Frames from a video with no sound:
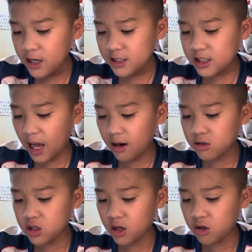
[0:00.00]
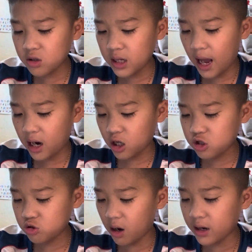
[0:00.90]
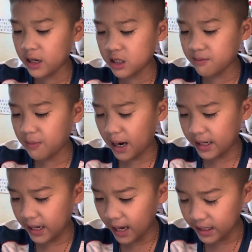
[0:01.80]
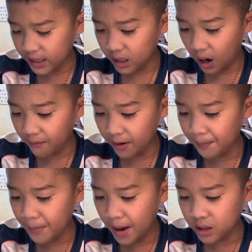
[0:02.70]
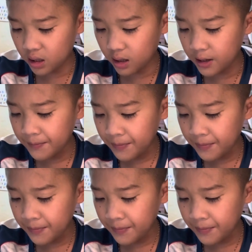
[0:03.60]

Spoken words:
Shallow tunnels are constructed by the cut-cover method,